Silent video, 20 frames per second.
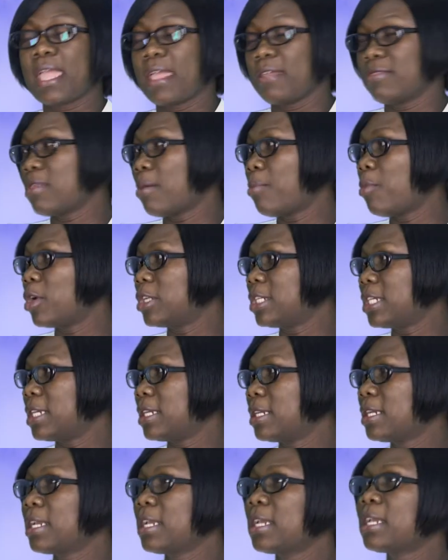in the
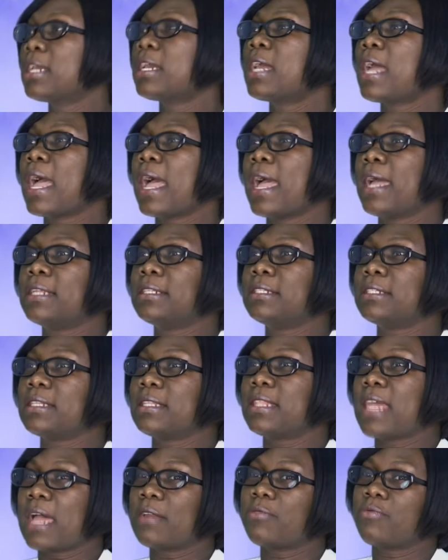body. Okay. And
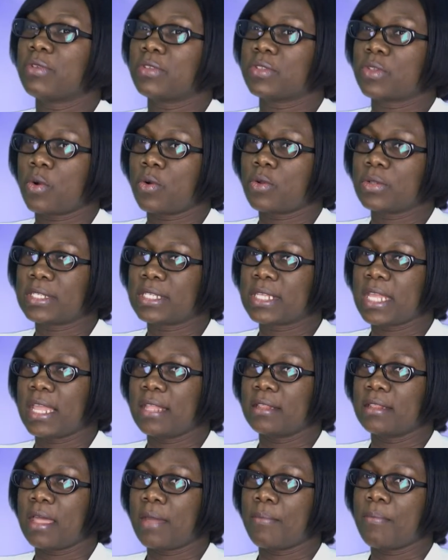that results
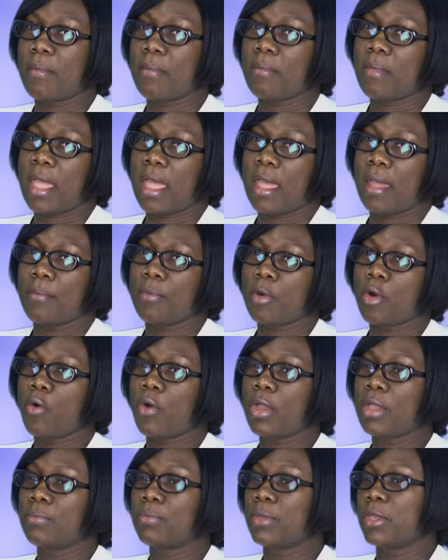in them
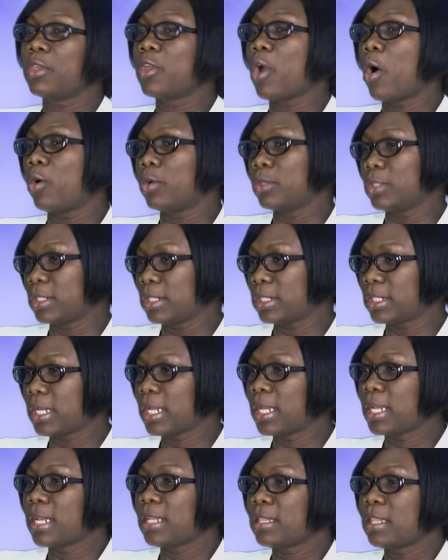going beyond
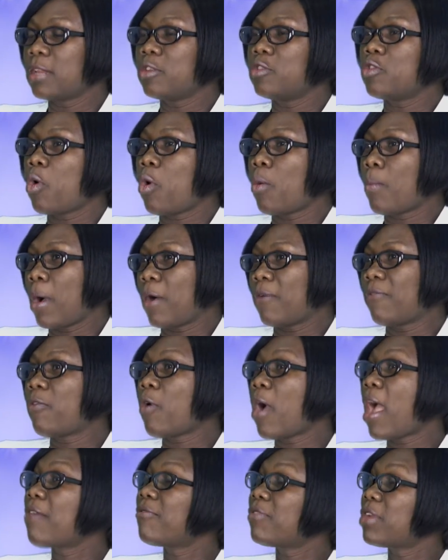the normal.
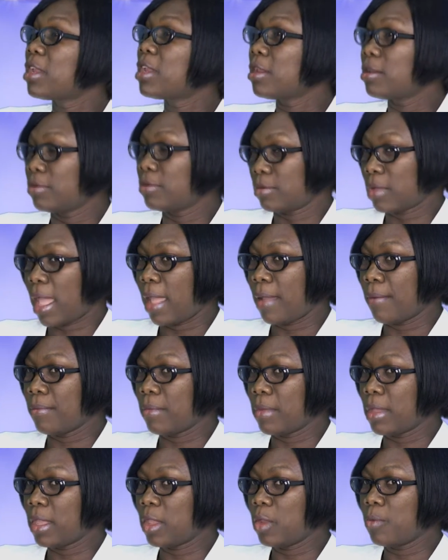For every
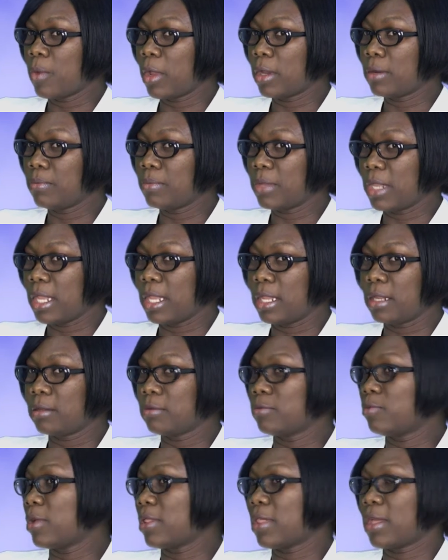human
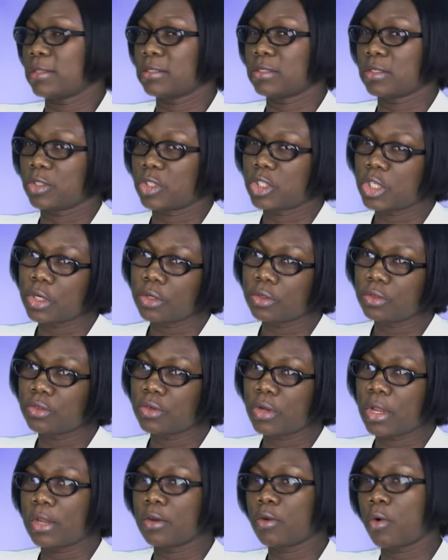being, whether it's
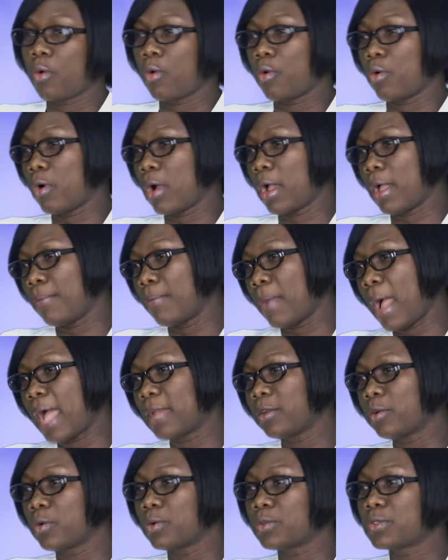children or
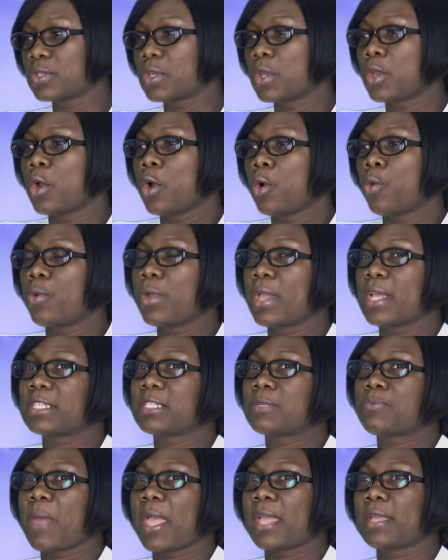adults, we
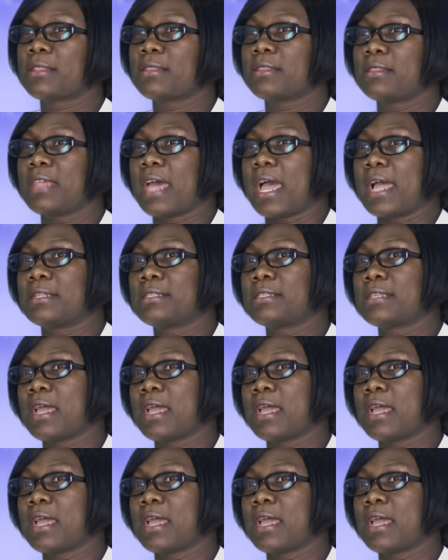expect that